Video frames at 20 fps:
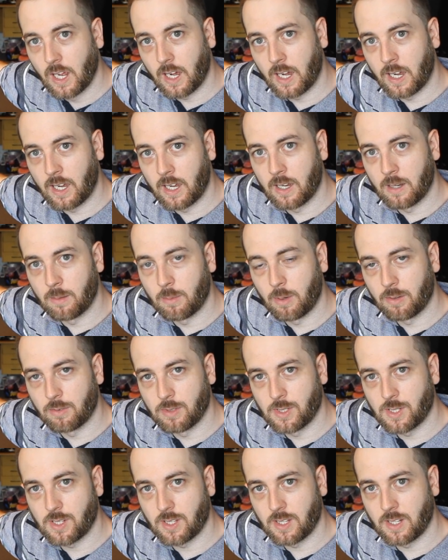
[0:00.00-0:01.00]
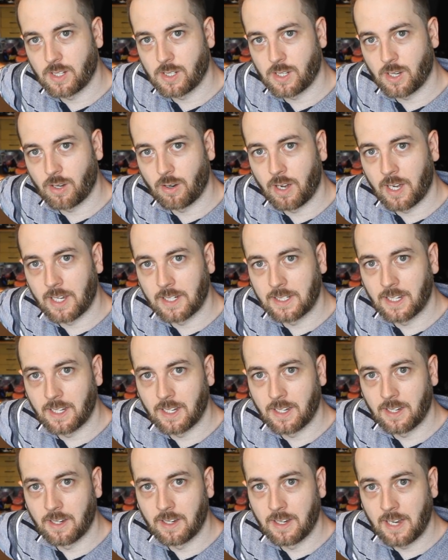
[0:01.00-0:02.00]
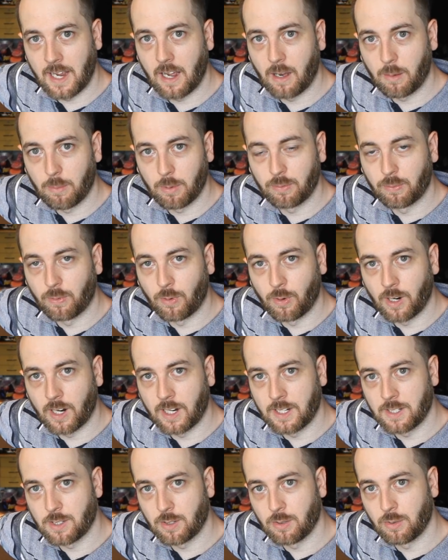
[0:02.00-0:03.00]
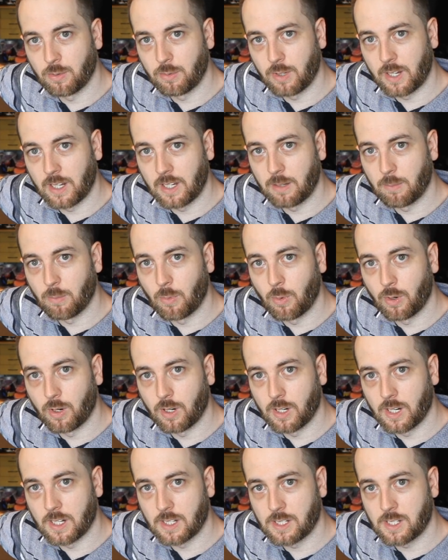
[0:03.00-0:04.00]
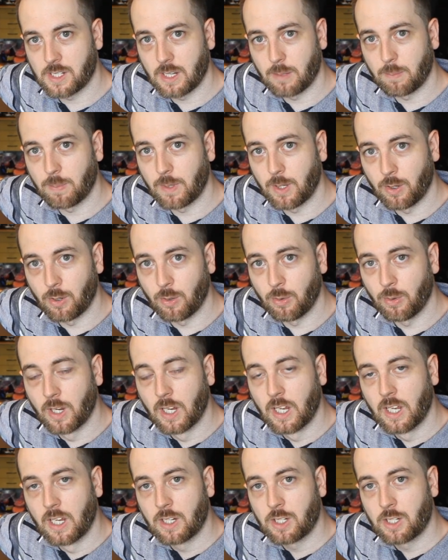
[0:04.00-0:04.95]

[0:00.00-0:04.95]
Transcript: um, obviously so I can now before I do any more uh, CPU